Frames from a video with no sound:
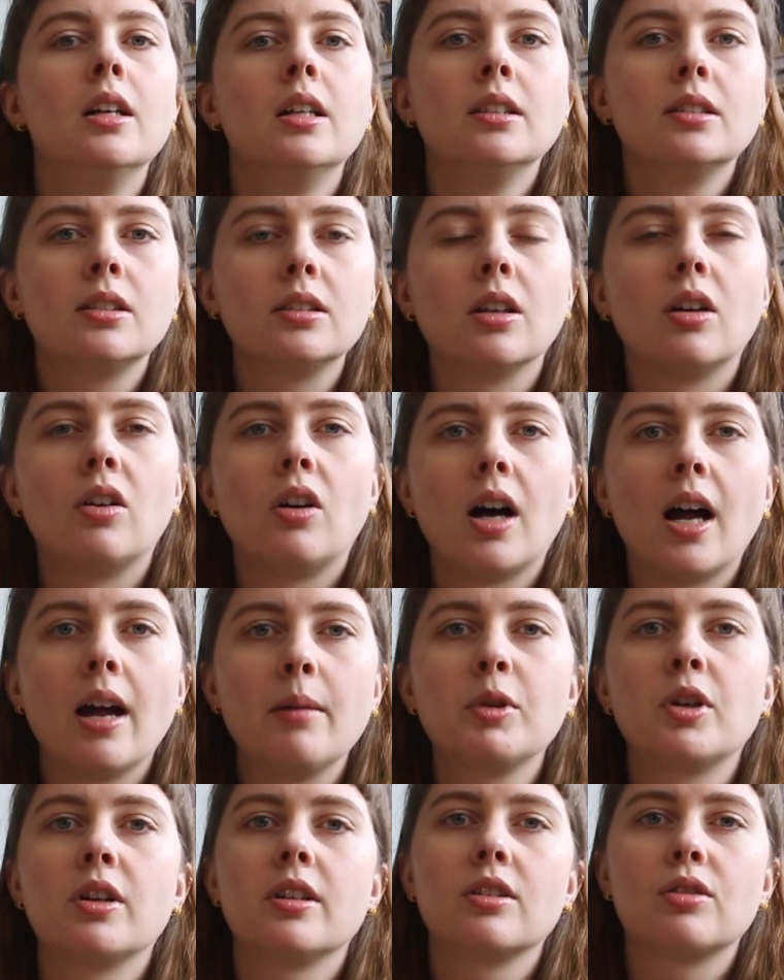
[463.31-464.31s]
so
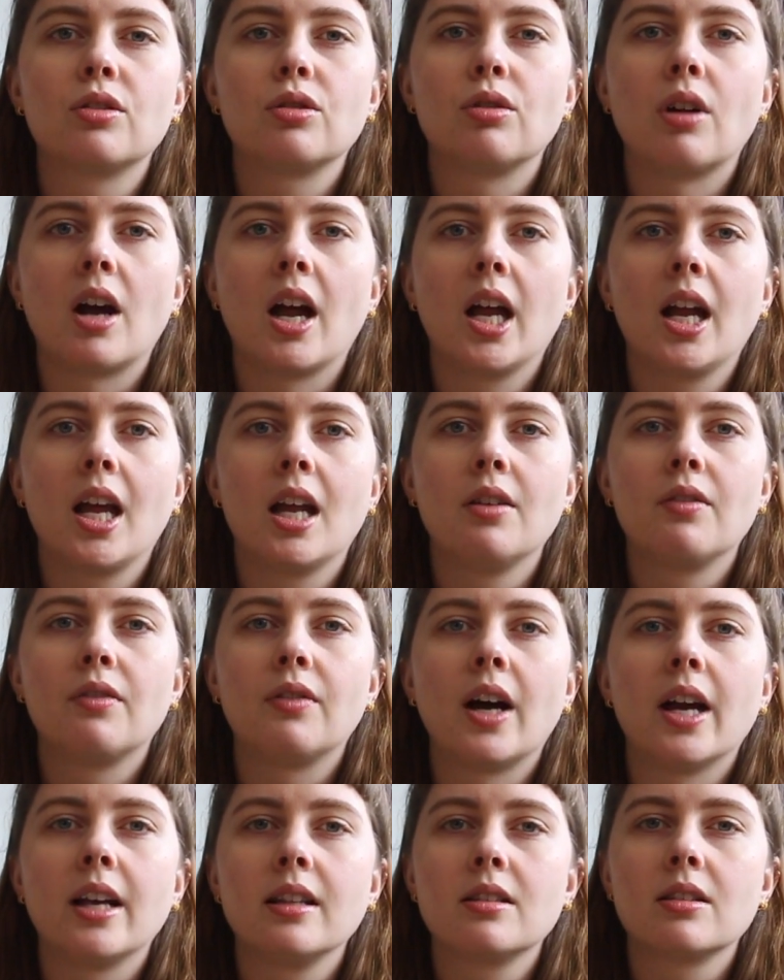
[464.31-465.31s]
I'm gonna try and
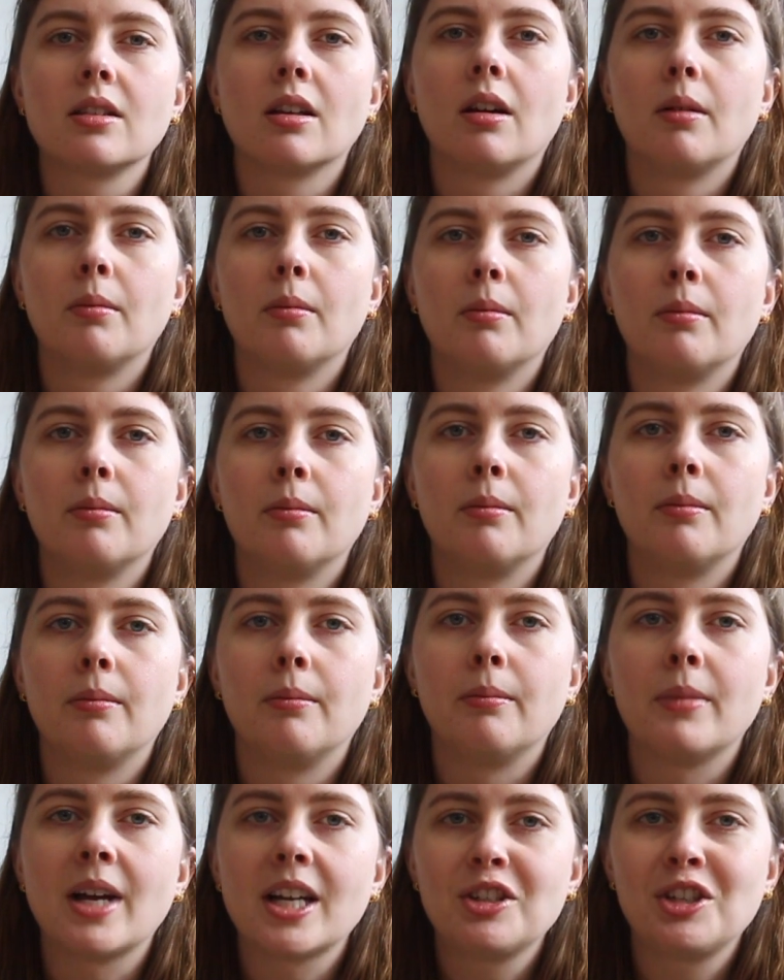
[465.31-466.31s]
find some
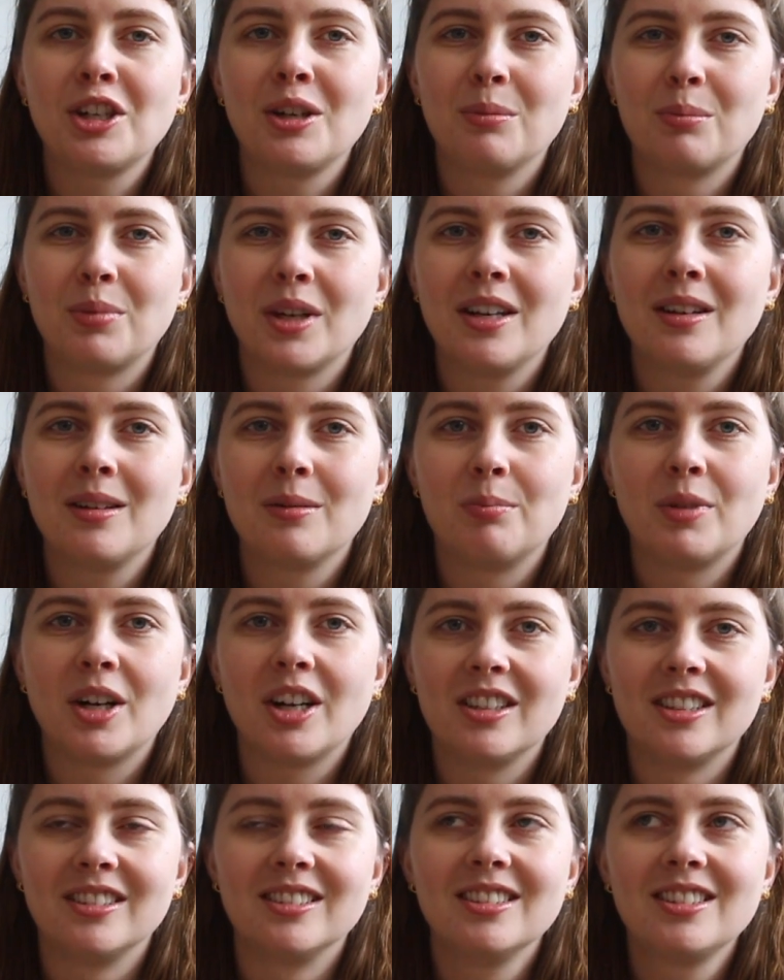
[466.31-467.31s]
matching pink
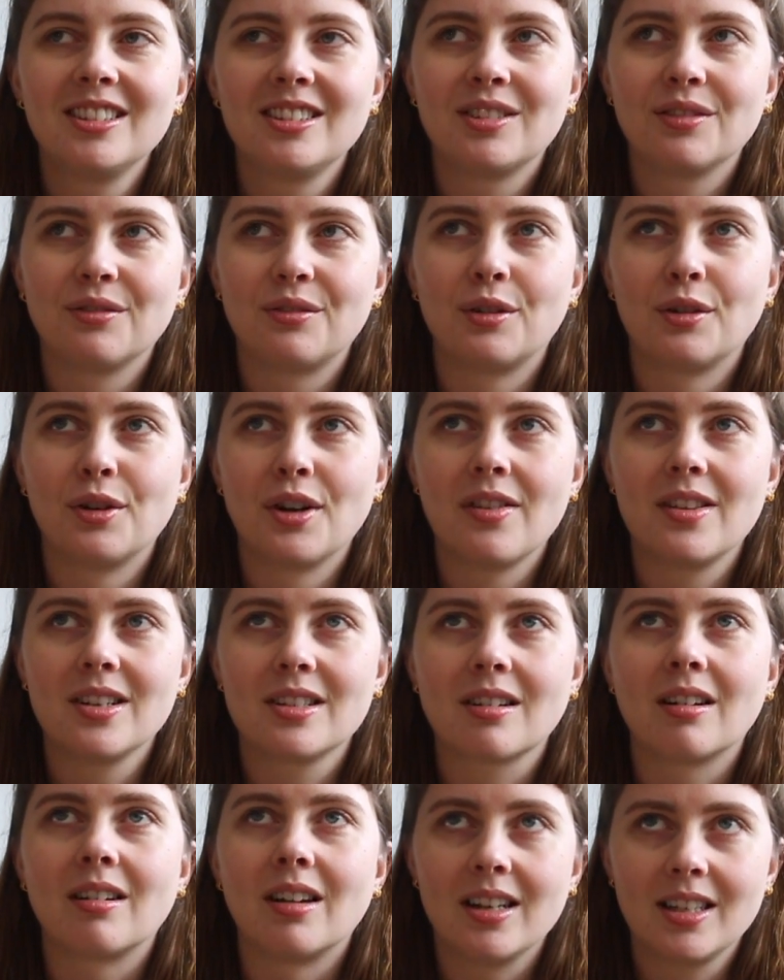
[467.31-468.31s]
buttons for this
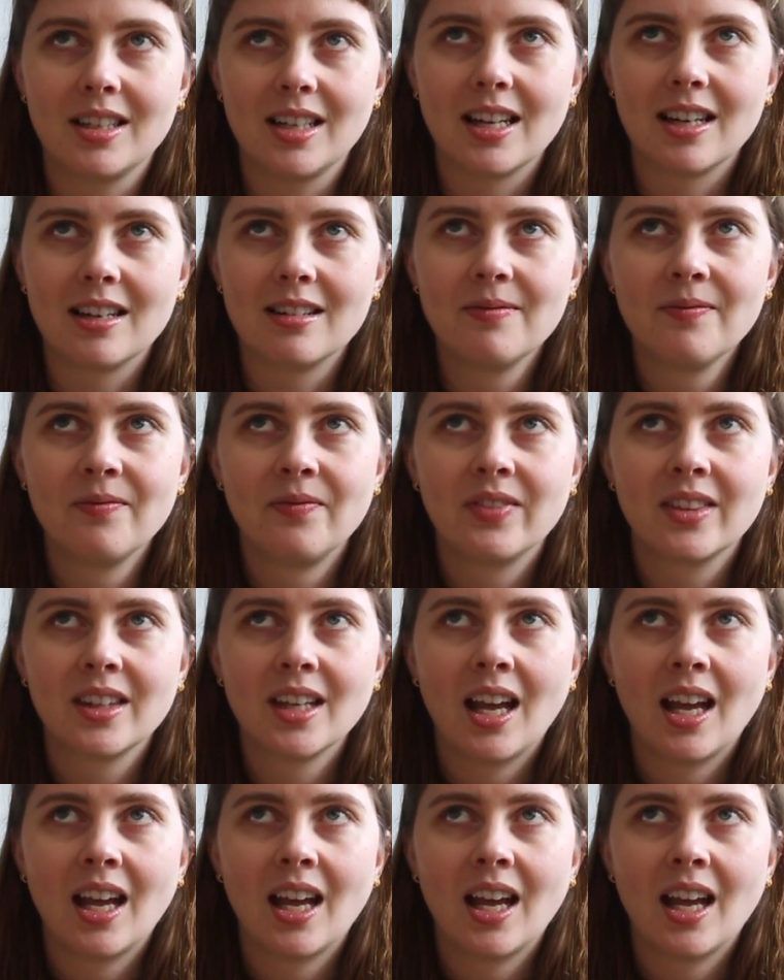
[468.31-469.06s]
cardigan.